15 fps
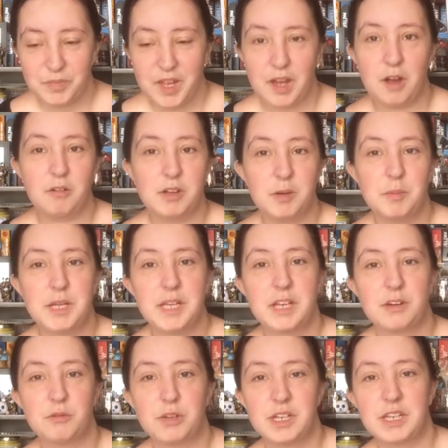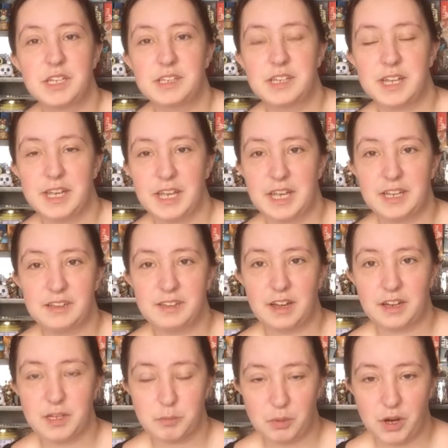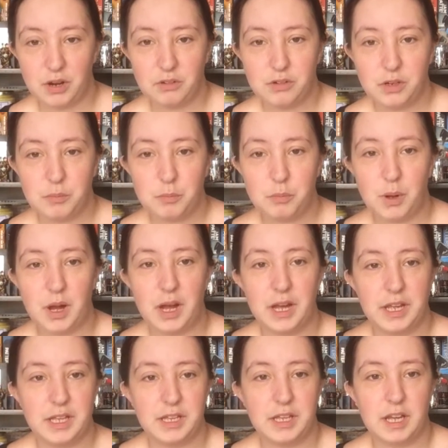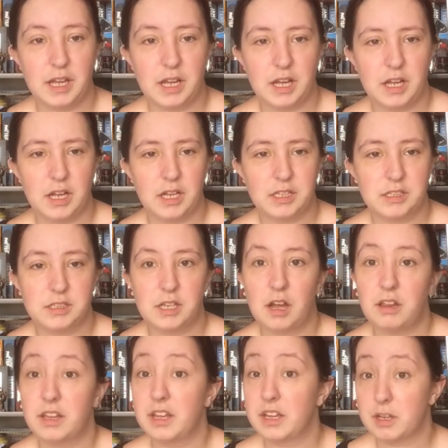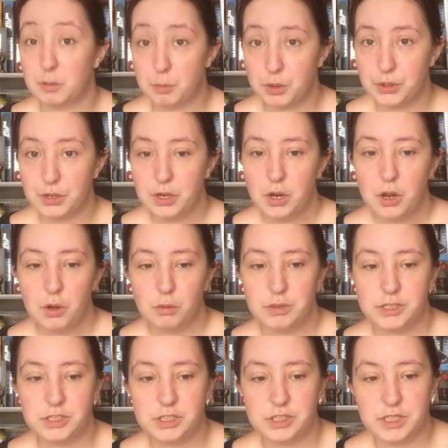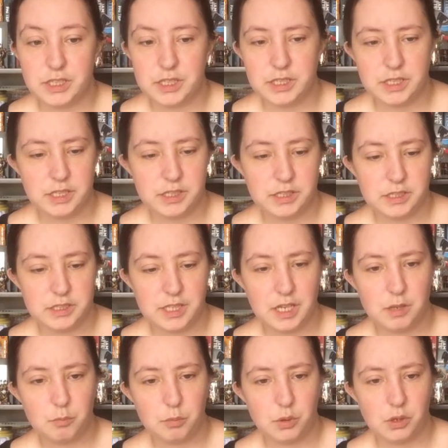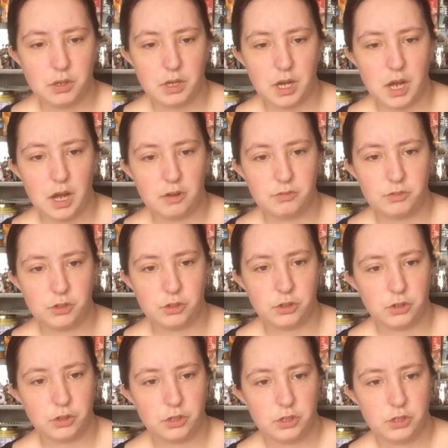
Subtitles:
I'm going to be reading Take a Hint, Danny Brown by Talia Hibbert, which is the second book after